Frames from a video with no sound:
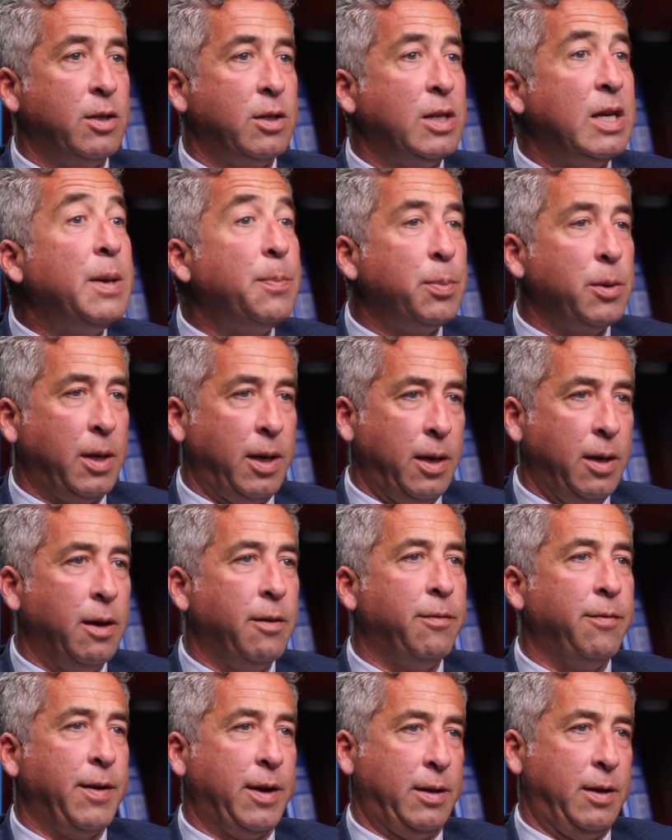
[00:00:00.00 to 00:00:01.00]
deeply
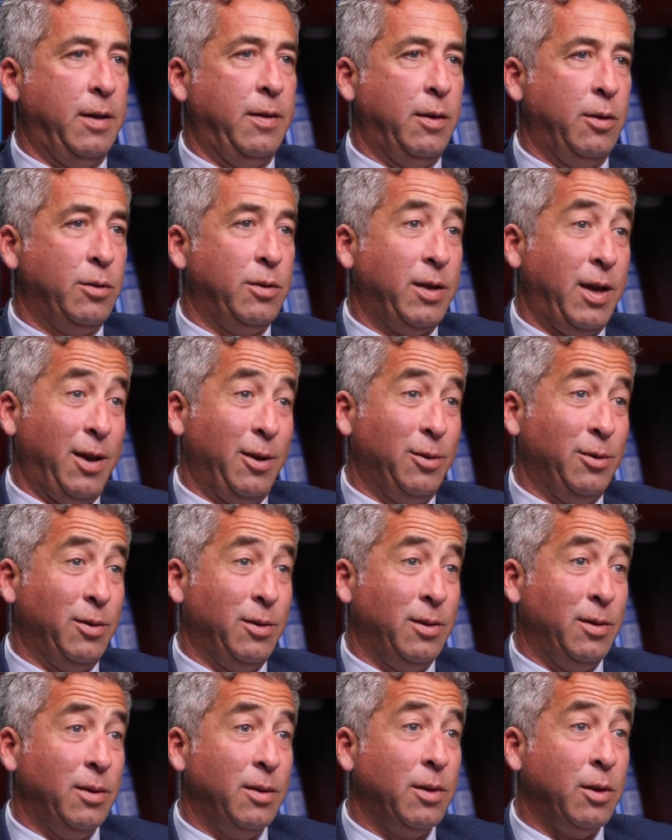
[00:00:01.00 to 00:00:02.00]
affecting their
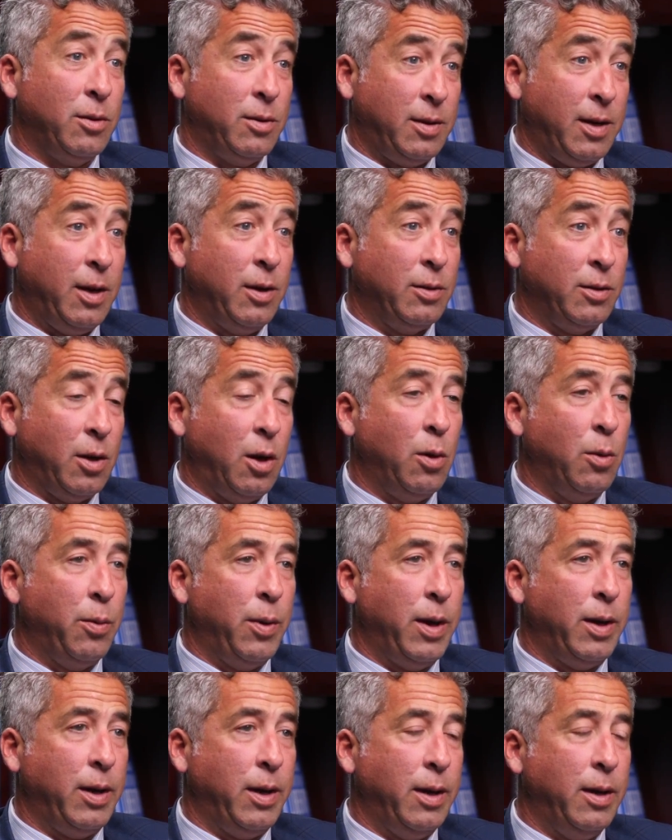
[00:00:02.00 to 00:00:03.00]
sales
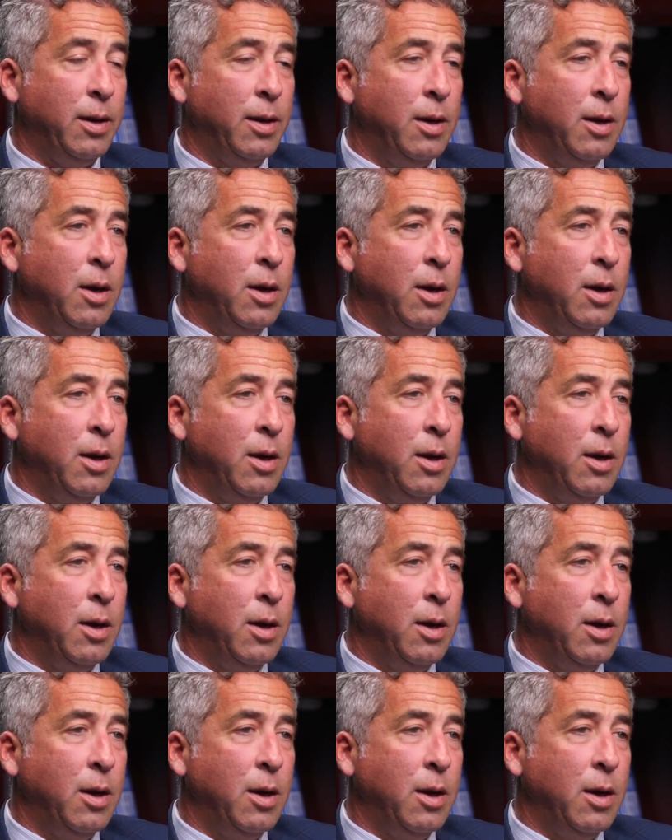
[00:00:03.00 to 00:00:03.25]
already.